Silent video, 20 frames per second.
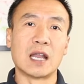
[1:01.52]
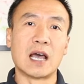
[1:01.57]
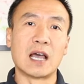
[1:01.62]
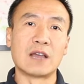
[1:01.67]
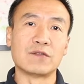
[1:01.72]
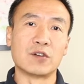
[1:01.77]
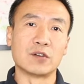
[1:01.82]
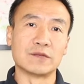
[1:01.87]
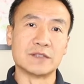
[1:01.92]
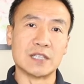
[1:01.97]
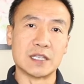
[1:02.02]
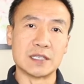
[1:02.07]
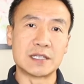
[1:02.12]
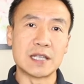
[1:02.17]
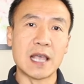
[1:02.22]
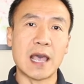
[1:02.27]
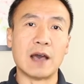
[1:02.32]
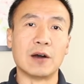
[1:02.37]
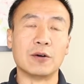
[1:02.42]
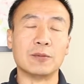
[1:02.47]
life of the
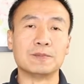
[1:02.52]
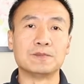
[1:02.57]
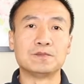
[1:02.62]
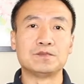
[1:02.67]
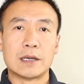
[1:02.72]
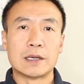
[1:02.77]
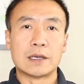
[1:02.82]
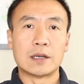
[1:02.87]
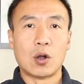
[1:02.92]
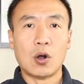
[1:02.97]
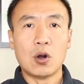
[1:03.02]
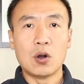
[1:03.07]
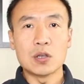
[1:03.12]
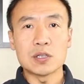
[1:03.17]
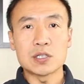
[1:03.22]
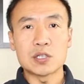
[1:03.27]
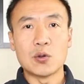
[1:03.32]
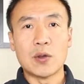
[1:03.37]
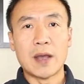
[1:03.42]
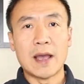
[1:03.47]
cell. And
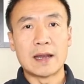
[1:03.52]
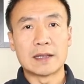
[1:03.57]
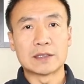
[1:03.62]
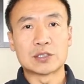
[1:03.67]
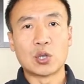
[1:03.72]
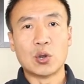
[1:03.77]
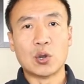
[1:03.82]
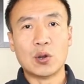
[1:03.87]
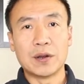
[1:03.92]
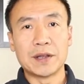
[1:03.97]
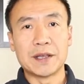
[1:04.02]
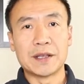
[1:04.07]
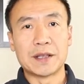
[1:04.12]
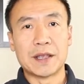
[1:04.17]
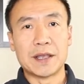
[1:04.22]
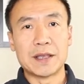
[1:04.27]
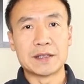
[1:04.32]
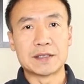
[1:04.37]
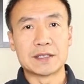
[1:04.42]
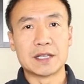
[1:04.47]
also,
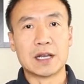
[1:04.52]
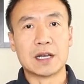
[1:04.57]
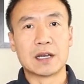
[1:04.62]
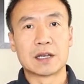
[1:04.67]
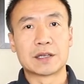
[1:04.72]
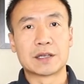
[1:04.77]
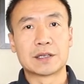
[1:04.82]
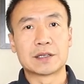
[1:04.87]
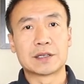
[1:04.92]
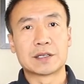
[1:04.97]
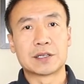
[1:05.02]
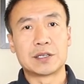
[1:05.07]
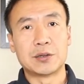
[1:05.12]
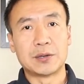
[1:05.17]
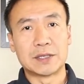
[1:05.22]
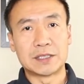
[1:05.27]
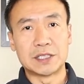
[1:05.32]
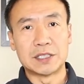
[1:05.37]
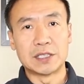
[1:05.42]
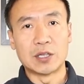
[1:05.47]
allantoin is a
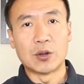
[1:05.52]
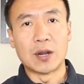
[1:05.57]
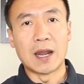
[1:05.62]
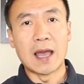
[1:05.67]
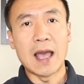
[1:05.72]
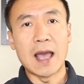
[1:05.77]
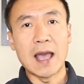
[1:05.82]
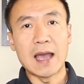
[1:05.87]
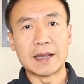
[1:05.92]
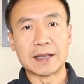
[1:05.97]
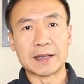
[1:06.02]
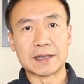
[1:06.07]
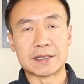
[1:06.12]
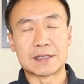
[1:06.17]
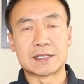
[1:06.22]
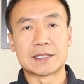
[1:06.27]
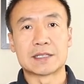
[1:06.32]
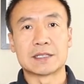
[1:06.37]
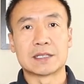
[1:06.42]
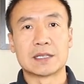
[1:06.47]

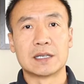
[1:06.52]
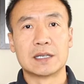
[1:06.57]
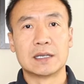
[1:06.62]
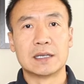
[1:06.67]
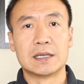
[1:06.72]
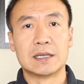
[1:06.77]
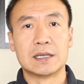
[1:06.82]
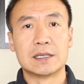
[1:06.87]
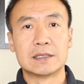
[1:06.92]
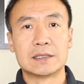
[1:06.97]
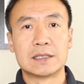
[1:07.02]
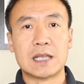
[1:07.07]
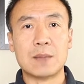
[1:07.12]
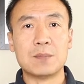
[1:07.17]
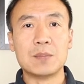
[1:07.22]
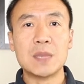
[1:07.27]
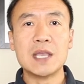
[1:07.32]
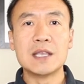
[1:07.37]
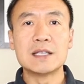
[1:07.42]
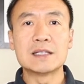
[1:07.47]
keratinolytic.
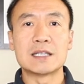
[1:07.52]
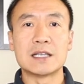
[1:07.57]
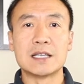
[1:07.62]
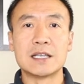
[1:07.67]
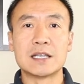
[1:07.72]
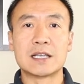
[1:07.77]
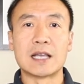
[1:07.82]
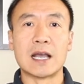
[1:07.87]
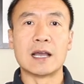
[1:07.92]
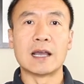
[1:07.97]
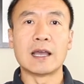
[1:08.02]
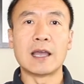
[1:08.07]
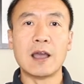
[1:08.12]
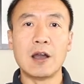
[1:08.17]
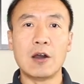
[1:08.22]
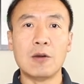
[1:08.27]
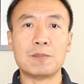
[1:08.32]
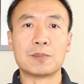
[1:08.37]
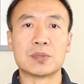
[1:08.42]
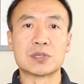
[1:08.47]
That means it can
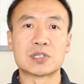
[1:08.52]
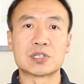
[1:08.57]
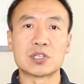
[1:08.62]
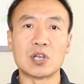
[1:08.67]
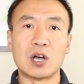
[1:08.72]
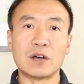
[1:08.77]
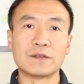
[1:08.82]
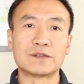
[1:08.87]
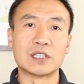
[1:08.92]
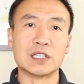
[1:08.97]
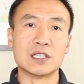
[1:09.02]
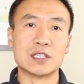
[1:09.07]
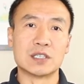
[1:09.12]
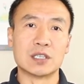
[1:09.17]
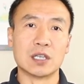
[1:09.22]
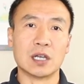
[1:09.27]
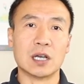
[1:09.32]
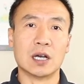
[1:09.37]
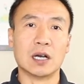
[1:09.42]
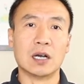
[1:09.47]
help soften
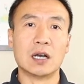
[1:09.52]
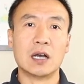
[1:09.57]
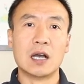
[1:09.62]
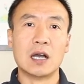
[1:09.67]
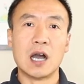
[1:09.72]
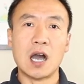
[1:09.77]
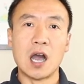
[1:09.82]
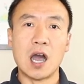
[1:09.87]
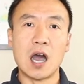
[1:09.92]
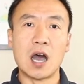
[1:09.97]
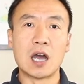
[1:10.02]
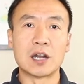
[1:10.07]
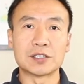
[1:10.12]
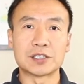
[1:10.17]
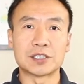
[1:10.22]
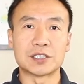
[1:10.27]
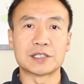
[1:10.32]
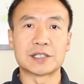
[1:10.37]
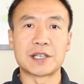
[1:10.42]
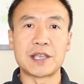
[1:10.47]
the
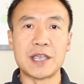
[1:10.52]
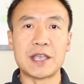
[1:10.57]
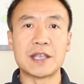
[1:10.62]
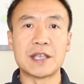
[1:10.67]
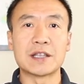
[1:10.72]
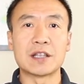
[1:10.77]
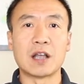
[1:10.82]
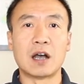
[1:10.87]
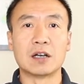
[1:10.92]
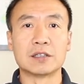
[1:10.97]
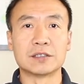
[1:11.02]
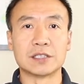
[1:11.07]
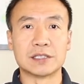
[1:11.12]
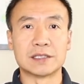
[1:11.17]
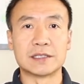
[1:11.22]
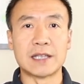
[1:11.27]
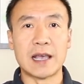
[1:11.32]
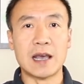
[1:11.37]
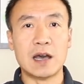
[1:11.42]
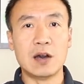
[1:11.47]
harsh skin on the
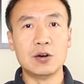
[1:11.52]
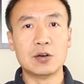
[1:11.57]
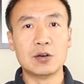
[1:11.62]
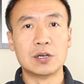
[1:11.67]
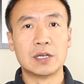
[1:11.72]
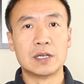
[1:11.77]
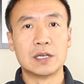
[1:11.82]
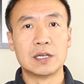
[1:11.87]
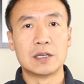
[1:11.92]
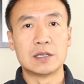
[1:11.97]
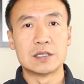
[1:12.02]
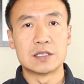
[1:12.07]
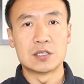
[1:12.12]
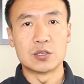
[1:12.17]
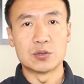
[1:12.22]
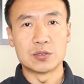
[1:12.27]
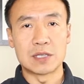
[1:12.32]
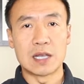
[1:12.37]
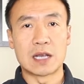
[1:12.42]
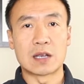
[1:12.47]
cell.
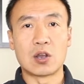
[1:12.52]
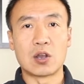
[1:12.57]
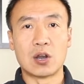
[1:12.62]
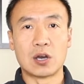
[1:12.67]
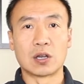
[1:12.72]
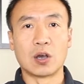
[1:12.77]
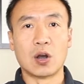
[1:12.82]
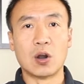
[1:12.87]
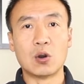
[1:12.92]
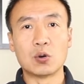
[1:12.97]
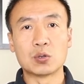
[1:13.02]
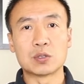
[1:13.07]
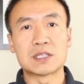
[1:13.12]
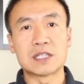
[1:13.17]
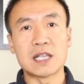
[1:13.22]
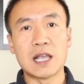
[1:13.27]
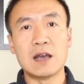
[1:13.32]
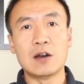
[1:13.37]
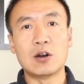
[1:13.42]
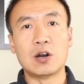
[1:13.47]
Those are called old
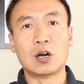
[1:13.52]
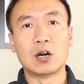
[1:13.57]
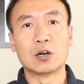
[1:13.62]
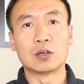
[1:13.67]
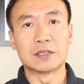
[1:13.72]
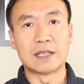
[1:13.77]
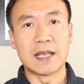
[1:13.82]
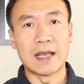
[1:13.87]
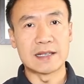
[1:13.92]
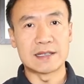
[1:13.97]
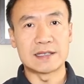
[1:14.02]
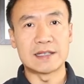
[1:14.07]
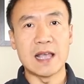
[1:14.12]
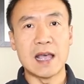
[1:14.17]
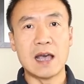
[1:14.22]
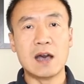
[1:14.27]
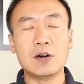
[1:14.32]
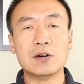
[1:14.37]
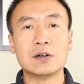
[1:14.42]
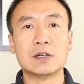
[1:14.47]
cell or dead
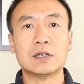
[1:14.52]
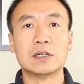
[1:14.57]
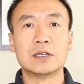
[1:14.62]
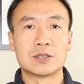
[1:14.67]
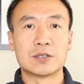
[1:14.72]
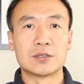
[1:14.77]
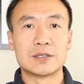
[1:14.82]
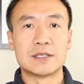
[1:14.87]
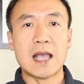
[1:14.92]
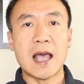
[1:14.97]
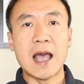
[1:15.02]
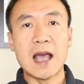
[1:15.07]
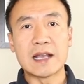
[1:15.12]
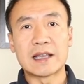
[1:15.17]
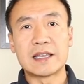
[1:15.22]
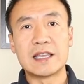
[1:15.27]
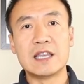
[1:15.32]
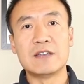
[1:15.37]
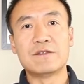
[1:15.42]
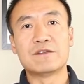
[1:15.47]
cell. So
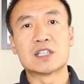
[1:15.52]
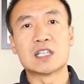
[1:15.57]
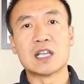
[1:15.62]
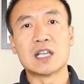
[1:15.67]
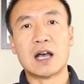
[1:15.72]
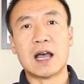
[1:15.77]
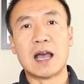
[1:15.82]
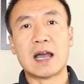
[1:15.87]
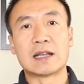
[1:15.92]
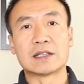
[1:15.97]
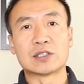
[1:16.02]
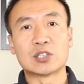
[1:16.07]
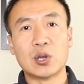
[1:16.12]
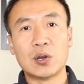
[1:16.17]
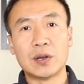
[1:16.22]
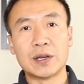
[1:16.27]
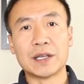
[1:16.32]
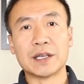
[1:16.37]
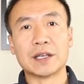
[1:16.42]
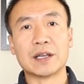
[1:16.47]
that gives the
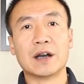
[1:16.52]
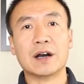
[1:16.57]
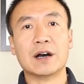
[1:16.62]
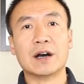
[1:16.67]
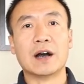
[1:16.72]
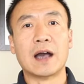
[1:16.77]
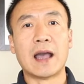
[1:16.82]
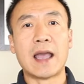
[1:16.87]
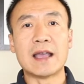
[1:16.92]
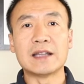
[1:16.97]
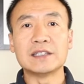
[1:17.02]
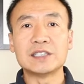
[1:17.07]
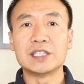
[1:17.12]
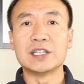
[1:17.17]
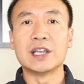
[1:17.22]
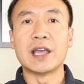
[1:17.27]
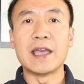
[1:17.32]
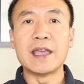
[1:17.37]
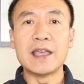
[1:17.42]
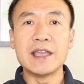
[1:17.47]
allantoin an
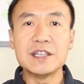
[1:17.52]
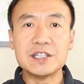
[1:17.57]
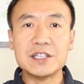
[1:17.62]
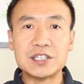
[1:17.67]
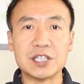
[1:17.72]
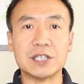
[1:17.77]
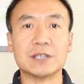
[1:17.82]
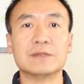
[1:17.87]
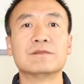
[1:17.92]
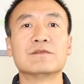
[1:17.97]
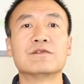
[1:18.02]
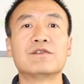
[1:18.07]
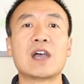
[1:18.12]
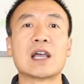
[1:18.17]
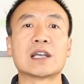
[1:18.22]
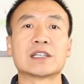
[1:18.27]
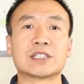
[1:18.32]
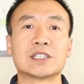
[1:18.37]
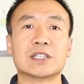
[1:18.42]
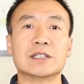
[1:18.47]
anti-aging
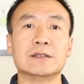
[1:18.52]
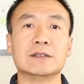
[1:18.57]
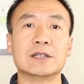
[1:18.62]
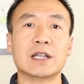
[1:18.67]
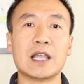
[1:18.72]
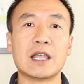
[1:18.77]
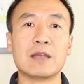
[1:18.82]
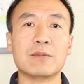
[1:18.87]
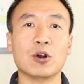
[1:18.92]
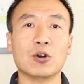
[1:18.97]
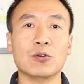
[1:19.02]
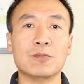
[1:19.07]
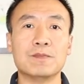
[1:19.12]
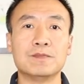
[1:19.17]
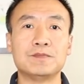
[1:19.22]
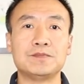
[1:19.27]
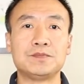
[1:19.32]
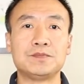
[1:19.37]
function label.